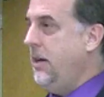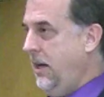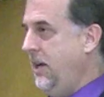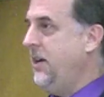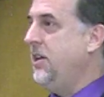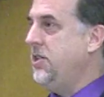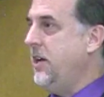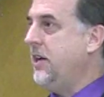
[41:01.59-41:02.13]

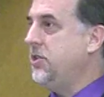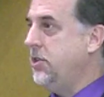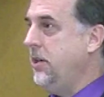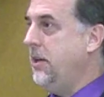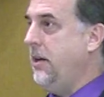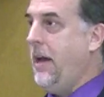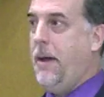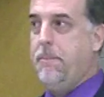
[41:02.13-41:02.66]
in
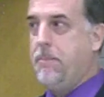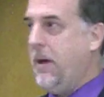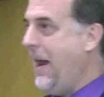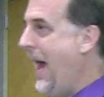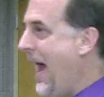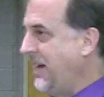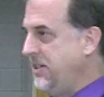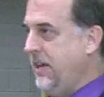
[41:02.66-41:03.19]
addiction but
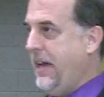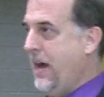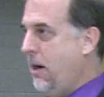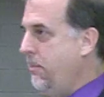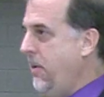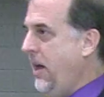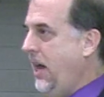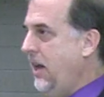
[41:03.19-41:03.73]
acting
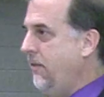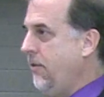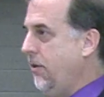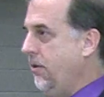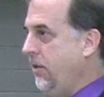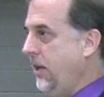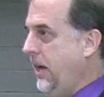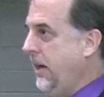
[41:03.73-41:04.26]
out
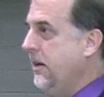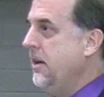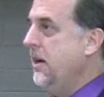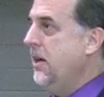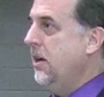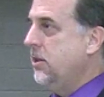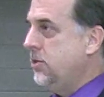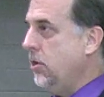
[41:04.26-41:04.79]
behaviorally.
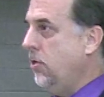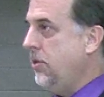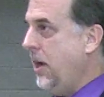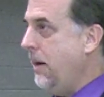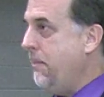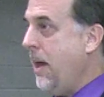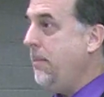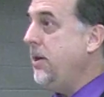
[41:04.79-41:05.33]
So
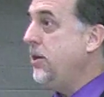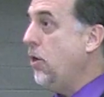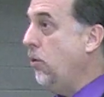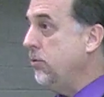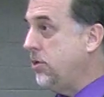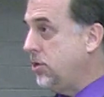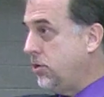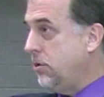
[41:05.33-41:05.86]
they maybe
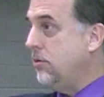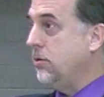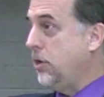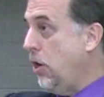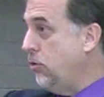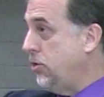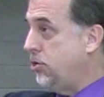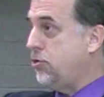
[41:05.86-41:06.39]
don't
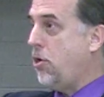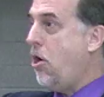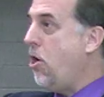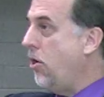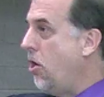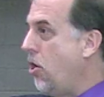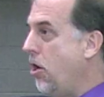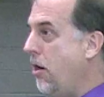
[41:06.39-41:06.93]
go
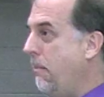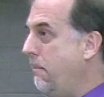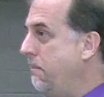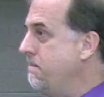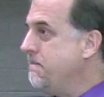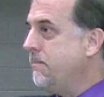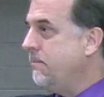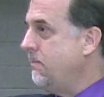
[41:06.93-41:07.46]
strong arm
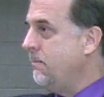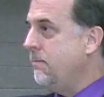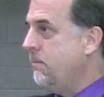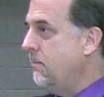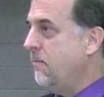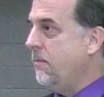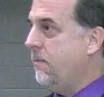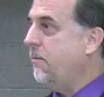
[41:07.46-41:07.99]

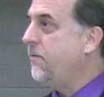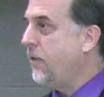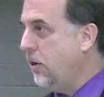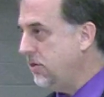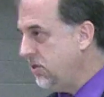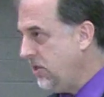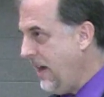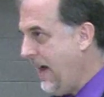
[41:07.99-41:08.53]

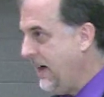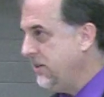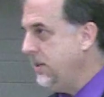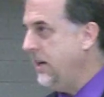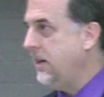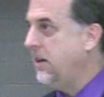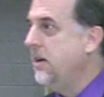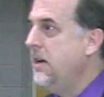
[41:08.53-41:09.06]
first
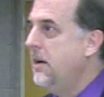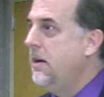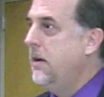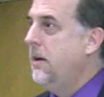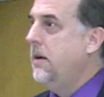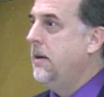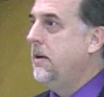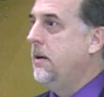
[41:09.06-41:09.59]
tactic.
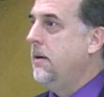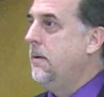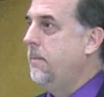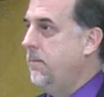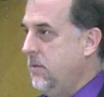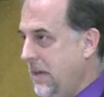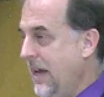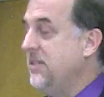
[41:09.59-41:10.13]

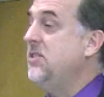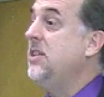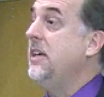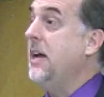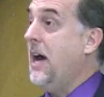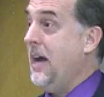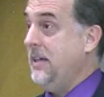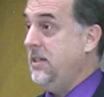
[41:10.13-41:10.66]
Yeah,
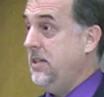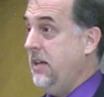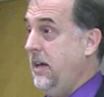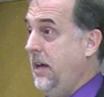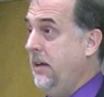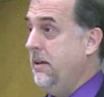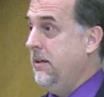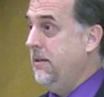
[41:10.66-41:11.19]

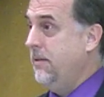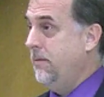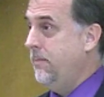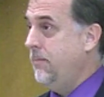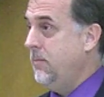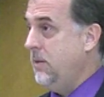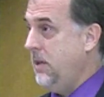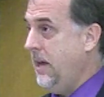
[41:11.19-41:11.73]
CIT.
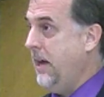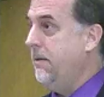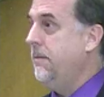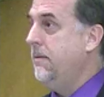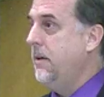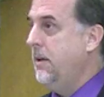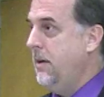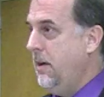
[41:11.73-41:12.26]
Yeah.
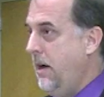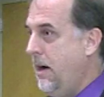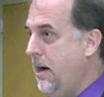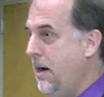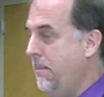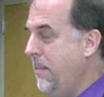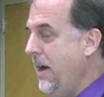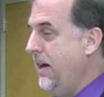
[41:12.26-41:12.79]

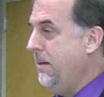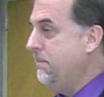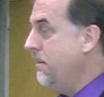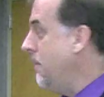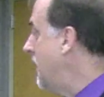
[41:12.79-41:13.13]
And